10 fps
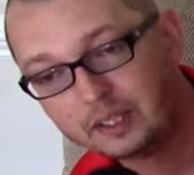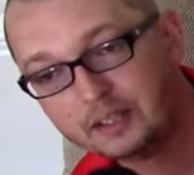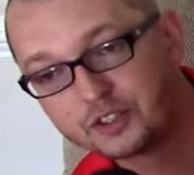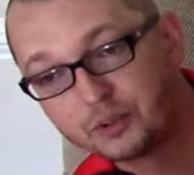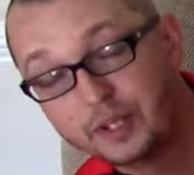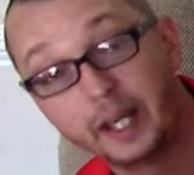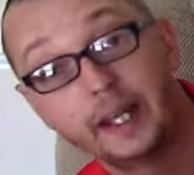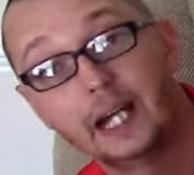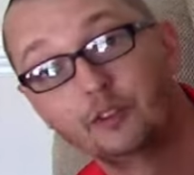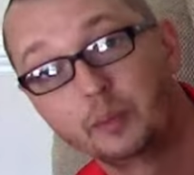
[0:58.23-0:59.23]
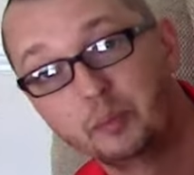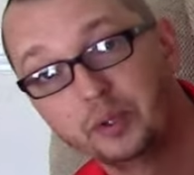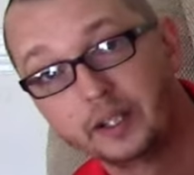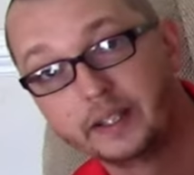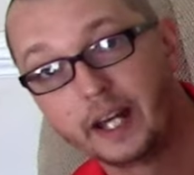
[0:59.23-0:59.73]
today I will be
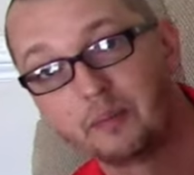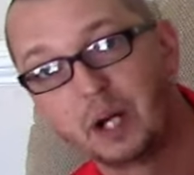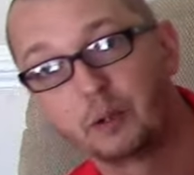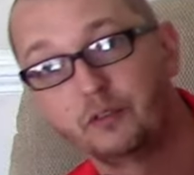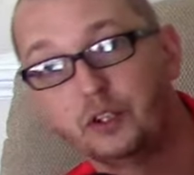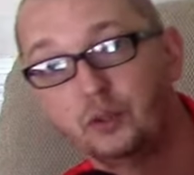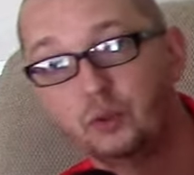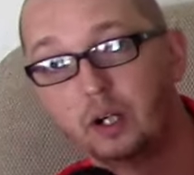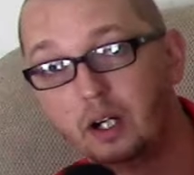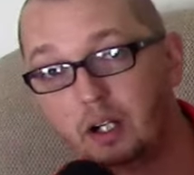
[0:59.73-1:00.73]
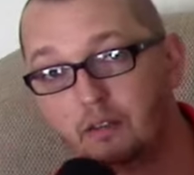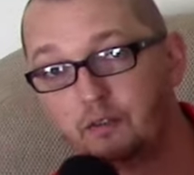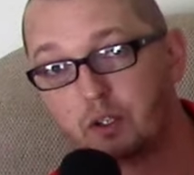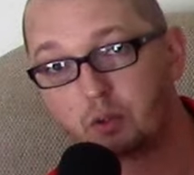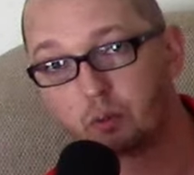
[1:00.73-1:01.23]
putting down my review of
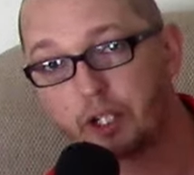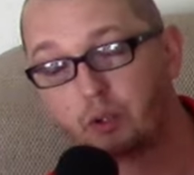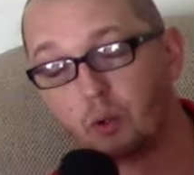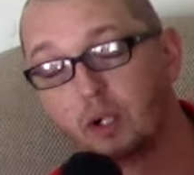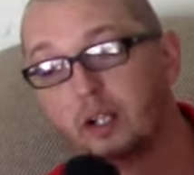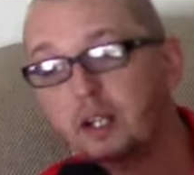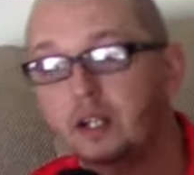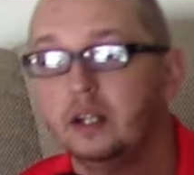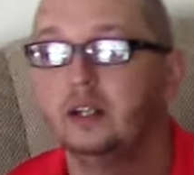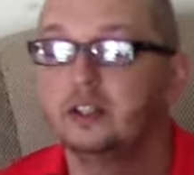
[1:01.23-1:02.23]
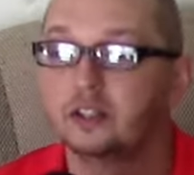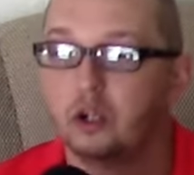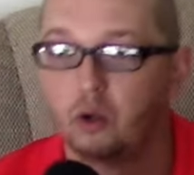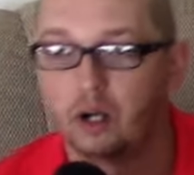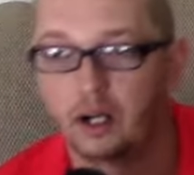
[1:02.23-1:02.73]
ReCore.
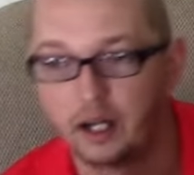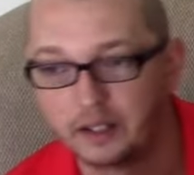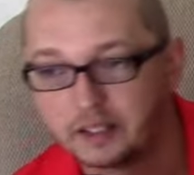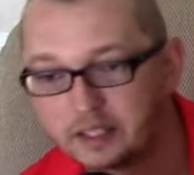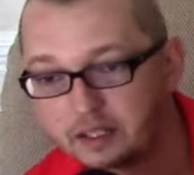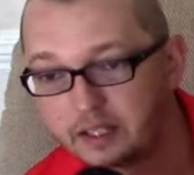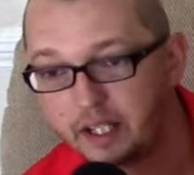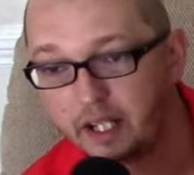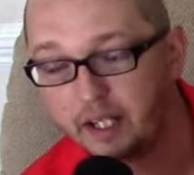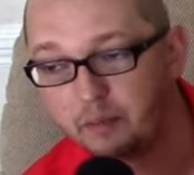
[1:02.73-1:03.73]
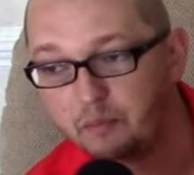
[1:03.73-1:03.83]
So this is the game